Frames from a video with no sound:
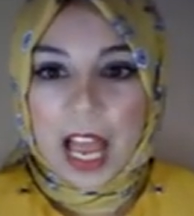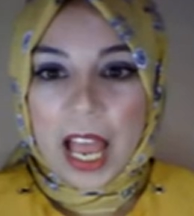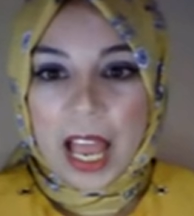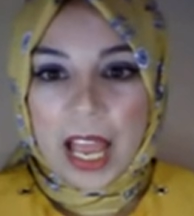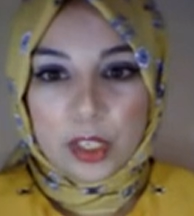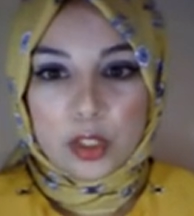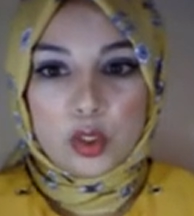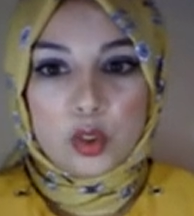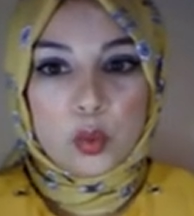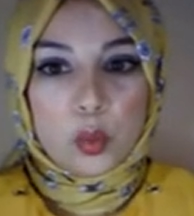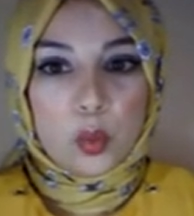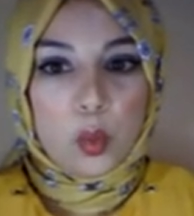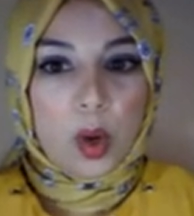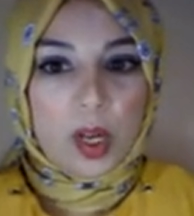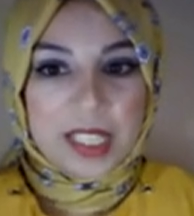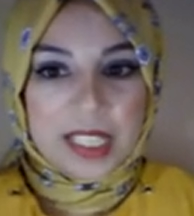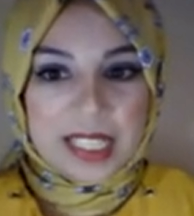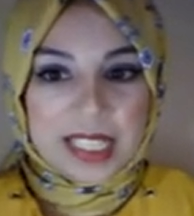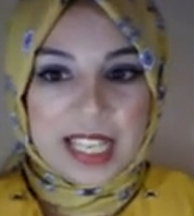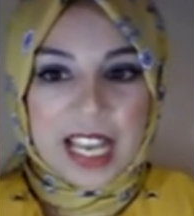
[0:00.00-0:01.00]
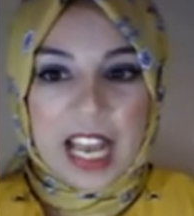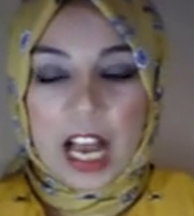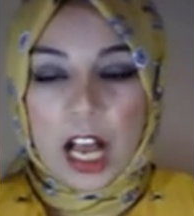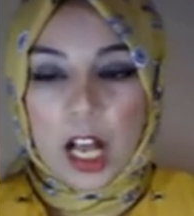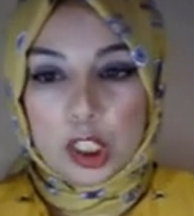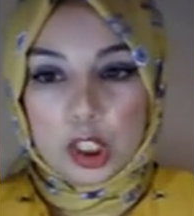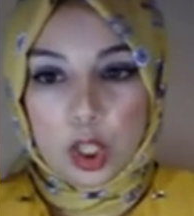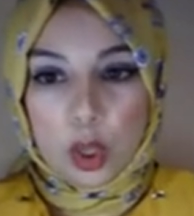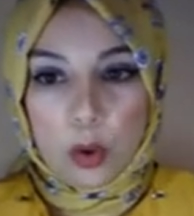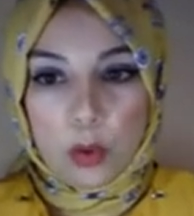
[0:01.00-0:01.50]
and what's
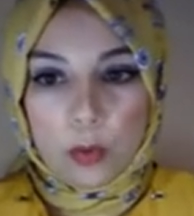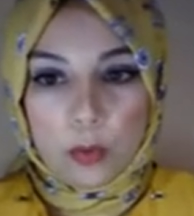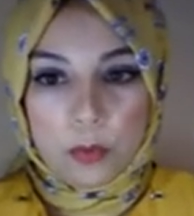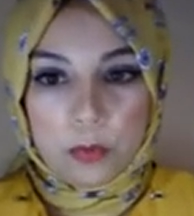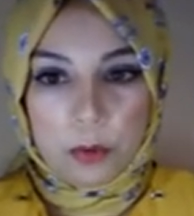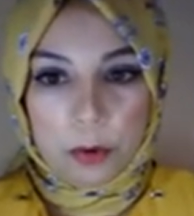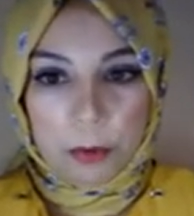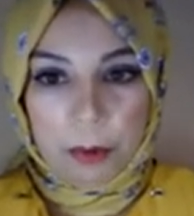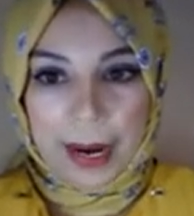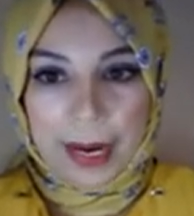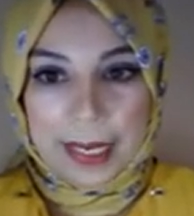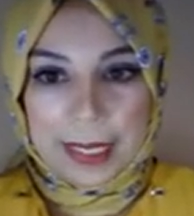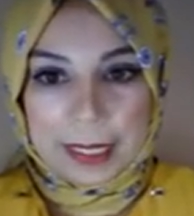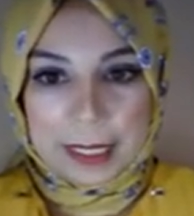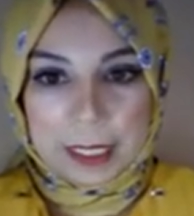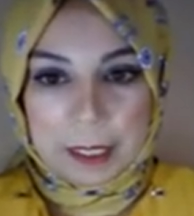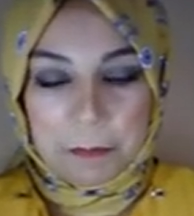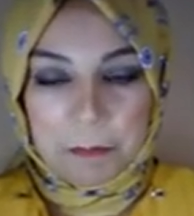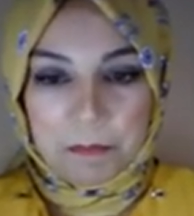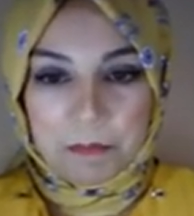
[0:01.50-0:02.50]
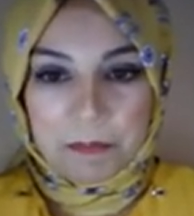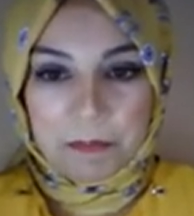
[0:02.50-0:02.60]
a low variety.